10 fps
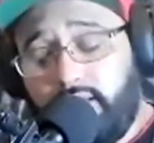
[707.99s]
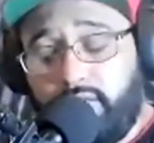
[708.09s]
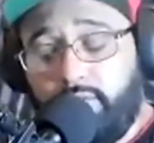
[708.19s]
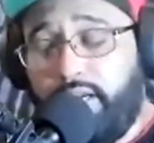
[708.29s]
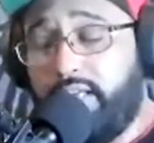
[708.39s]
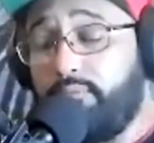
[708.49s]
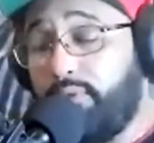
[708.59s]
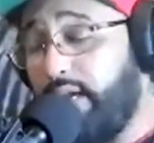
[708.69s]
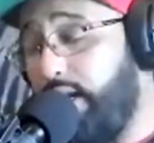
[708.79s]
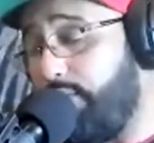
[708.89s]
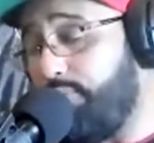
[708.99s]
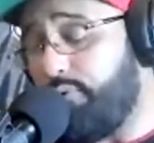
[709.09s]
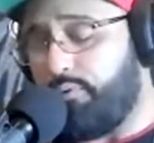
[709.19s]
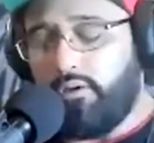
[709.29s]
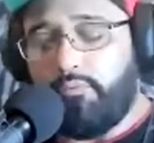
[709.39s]
And then we got some
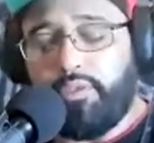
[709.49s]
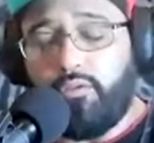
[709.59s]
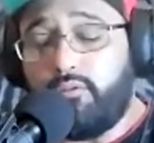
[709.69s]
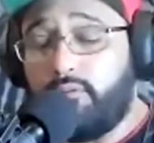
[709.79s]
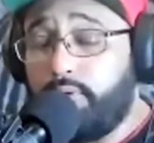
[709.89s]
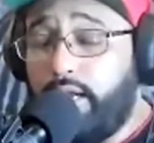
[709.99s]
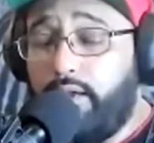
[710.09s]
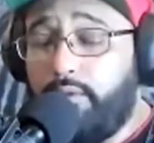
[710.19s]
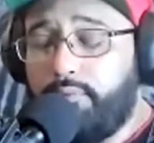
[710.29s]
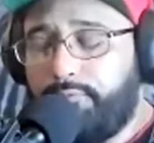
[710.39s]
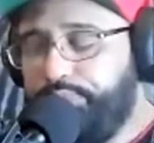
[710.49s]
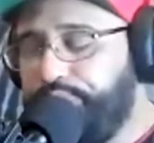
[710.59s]
games. We're gonna be doing some games.